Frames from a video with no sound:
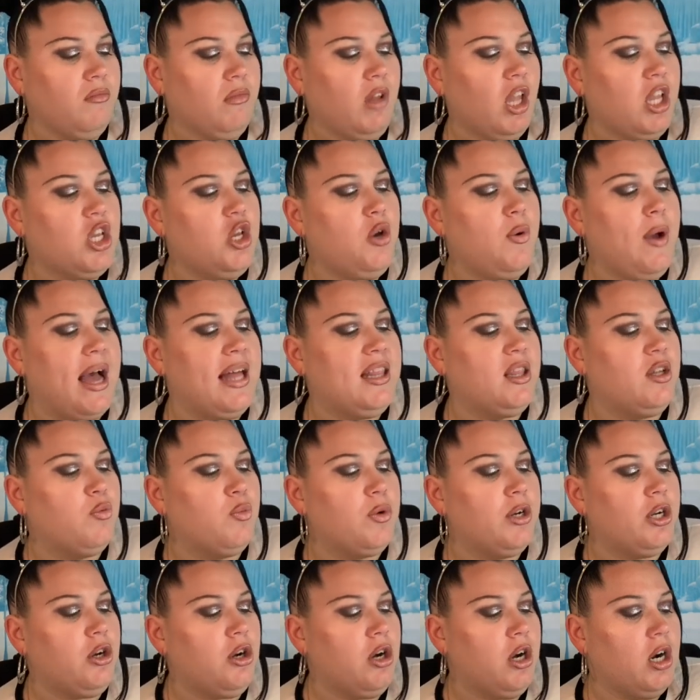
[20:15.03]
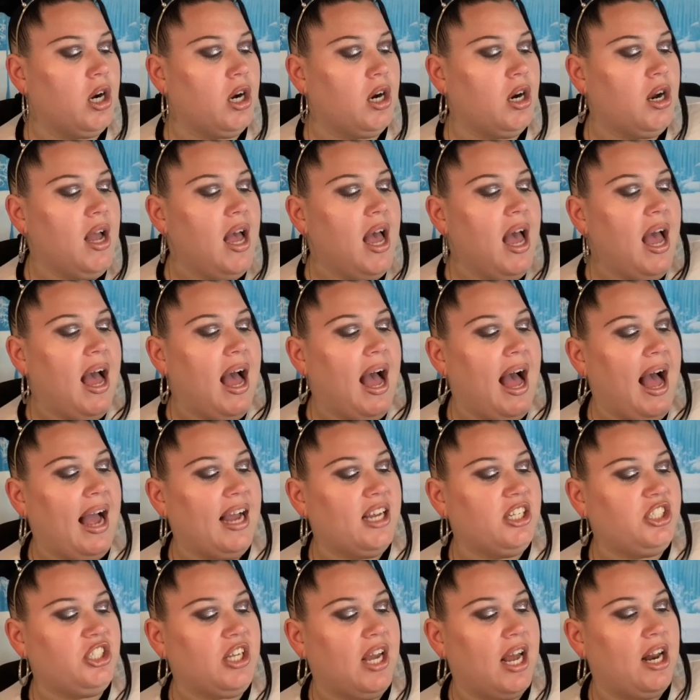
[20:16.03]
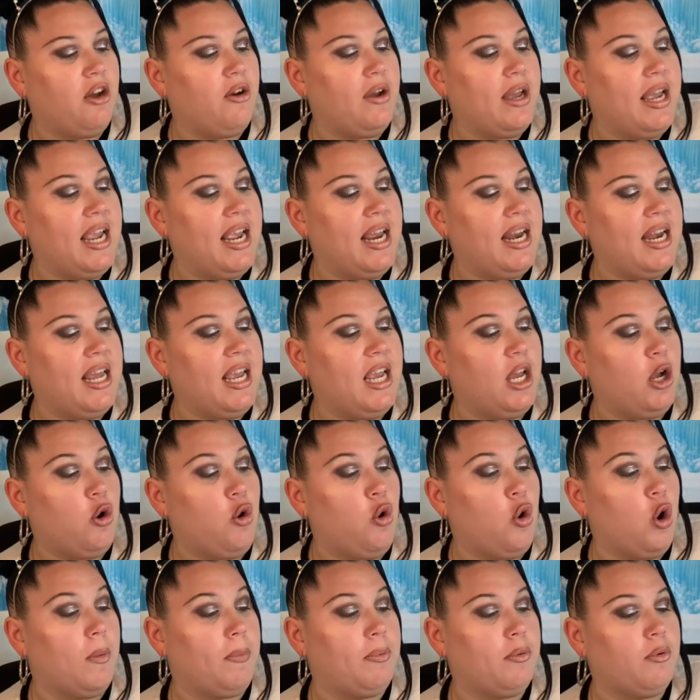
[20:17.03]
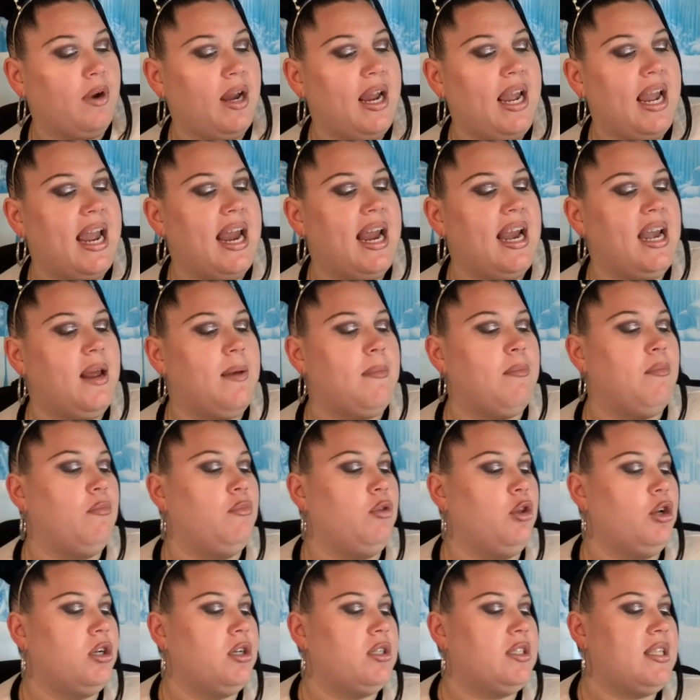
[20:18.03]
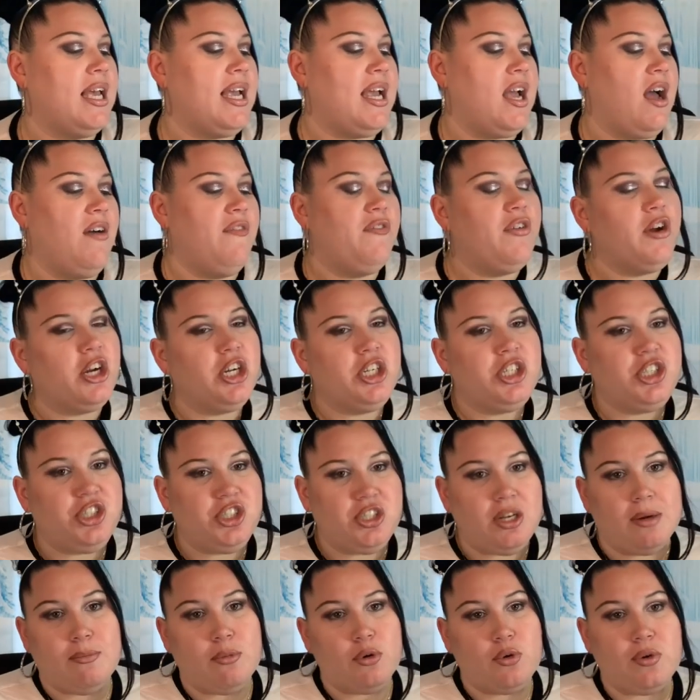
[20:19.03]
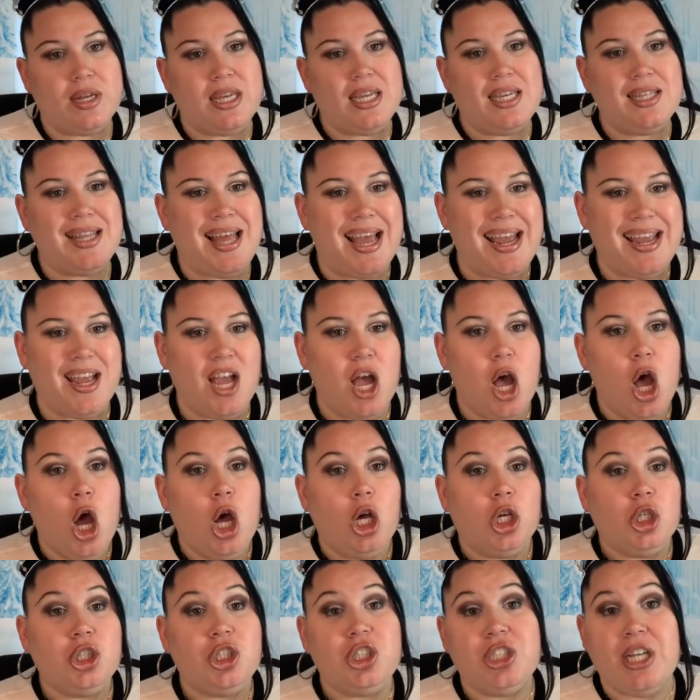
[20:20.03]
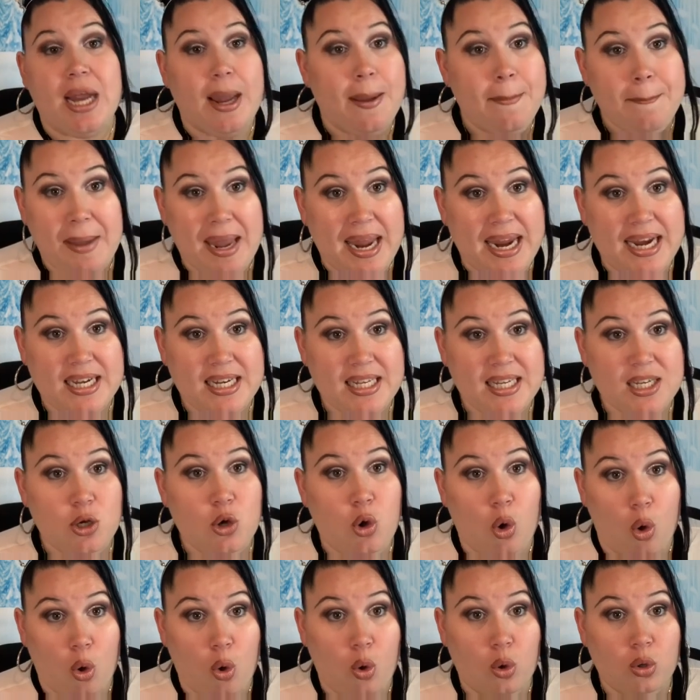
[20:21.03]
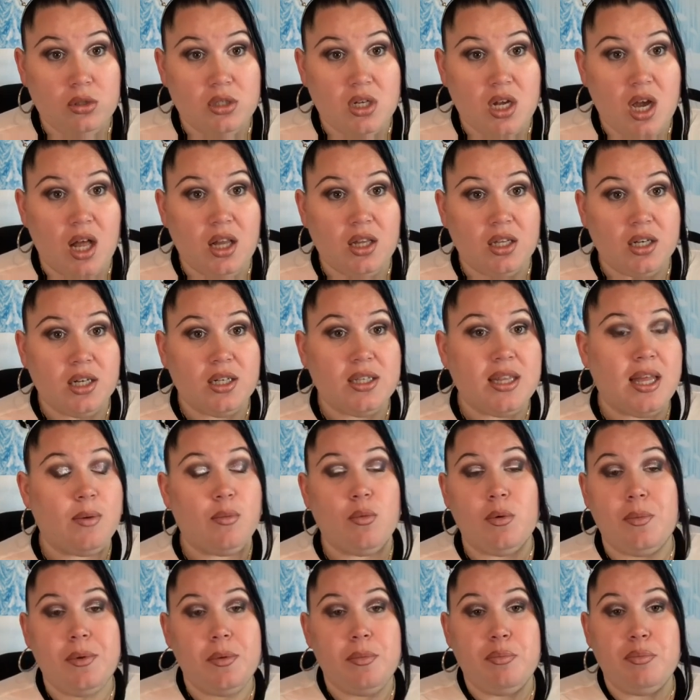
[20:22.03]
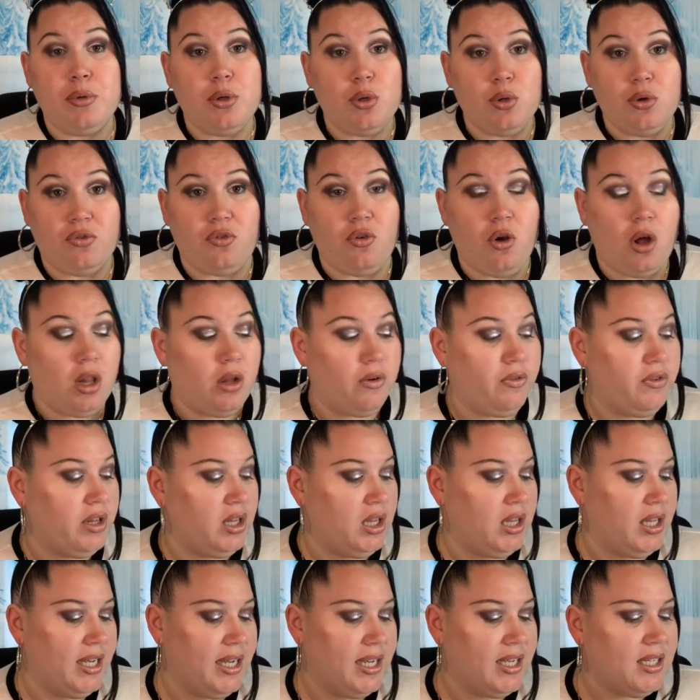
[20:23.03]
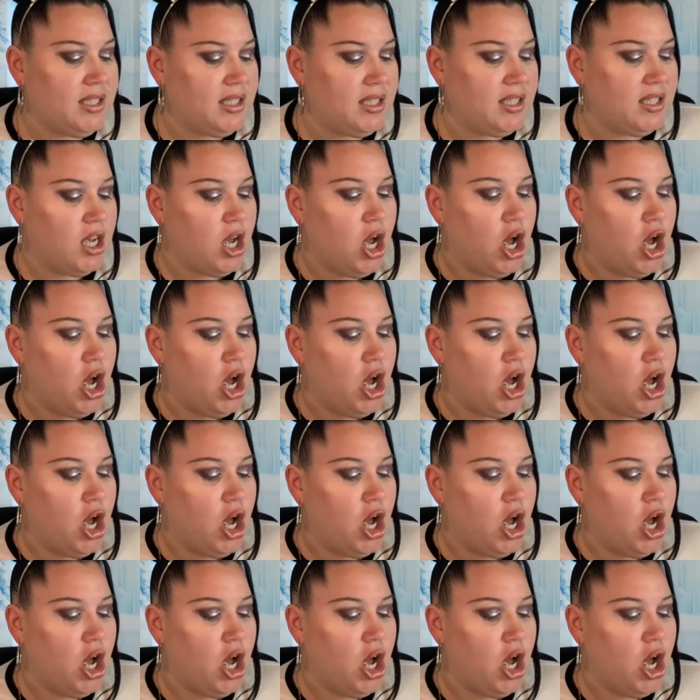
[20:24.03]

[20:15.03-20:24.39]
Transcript: You had the Real Her eyeshadow in Incorporate and it looks like a very shimmery like champagne gold color that would be beautiful all over the lids.